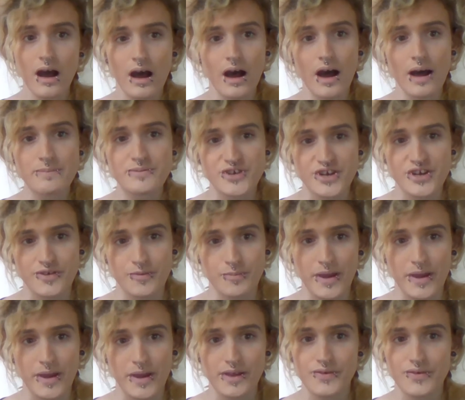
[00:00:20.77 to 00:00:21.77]
Object
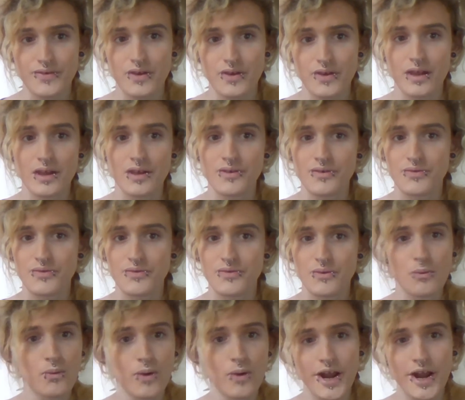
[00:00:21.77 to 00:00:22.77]
space is
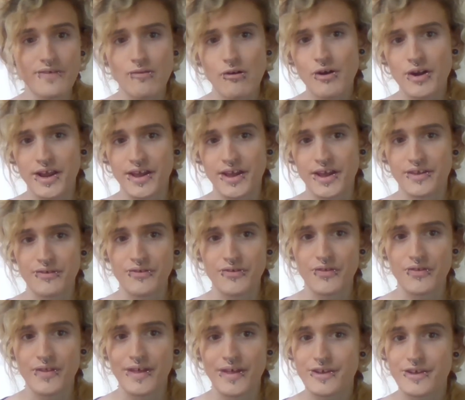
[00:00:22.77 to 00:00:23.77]
whatever it is
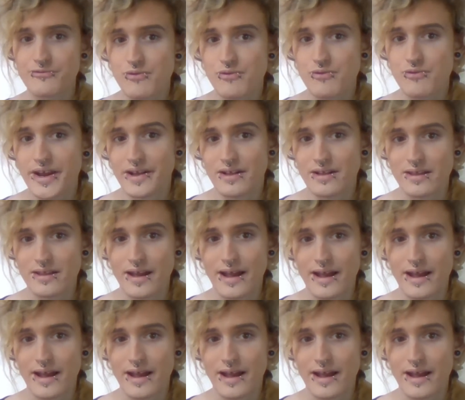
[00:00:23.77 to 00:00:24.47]
that is real